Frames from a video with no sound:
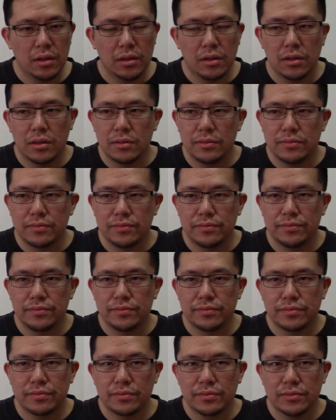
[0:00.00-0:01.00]
um
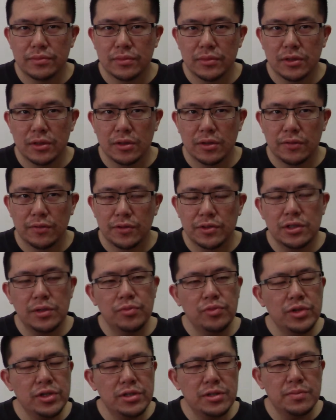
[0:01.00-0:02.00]
for
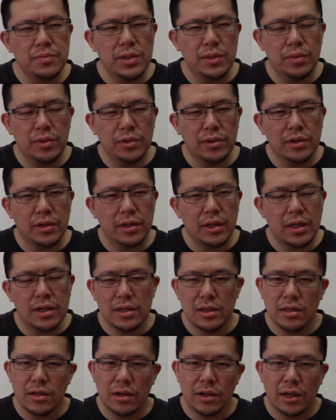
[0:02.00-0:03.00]
some reason people get
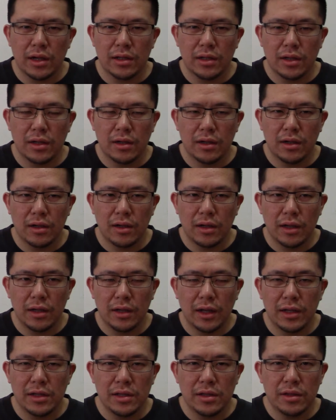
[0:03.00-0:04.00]
in their uh, uh,
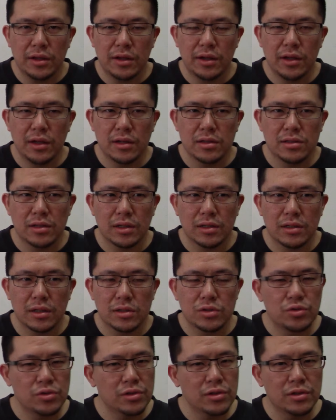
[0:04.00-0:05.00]
an idea in their heads like the
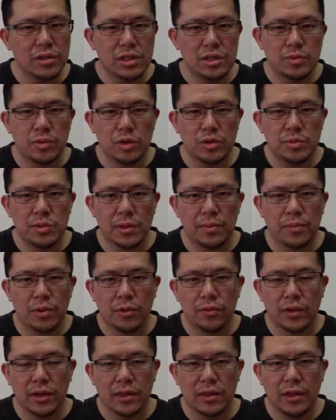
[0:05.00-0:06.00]
trilogy is supposed to be a
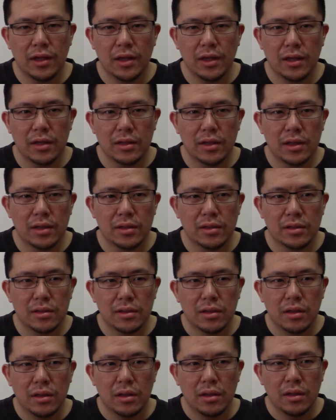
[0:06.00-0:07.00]
perfect thing like
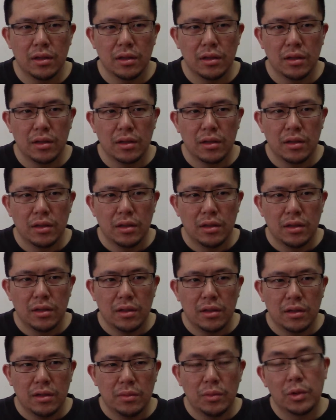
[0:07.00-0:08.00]

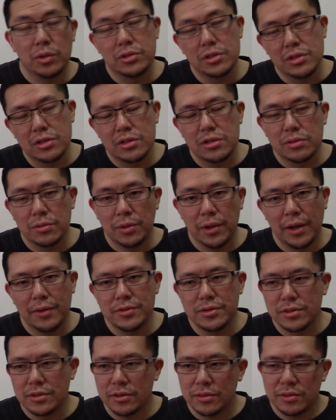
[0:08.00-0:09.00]
well since
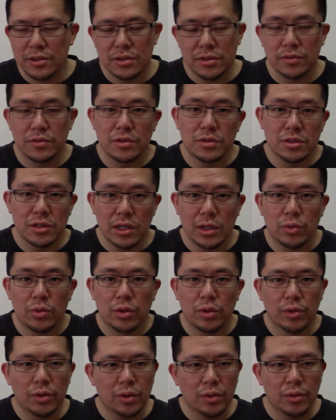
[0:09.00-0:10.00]
ever since, since the
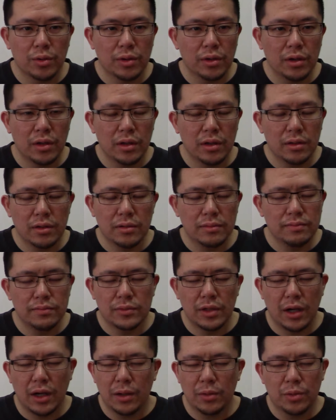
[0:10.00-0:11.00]
sequel you know
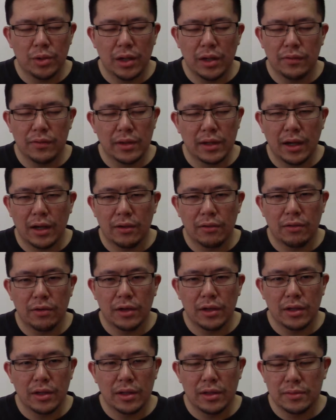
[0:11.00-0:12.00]
Hollywood hadn't got
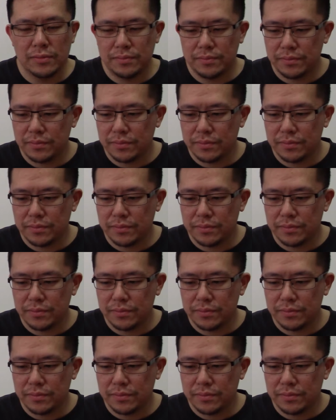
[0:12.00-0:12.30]
right yet.